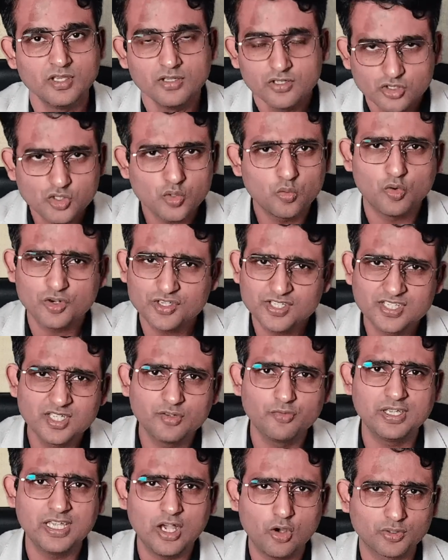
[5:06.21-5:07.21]
So what's the
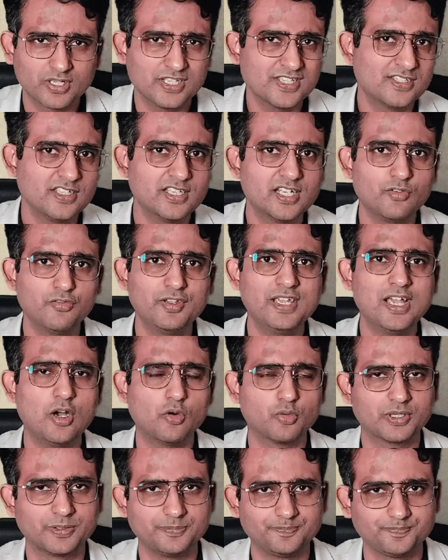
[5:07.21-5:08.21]
way out? Is there a way
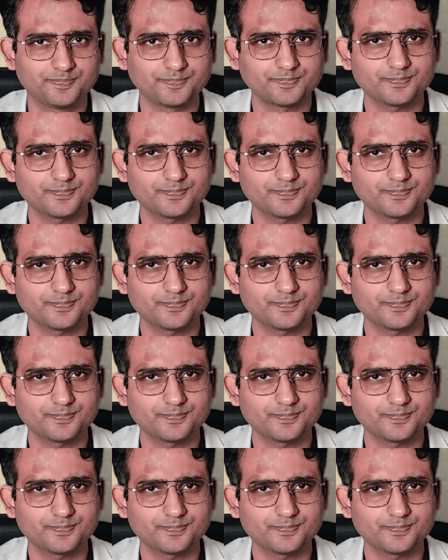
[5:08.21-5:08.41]
out?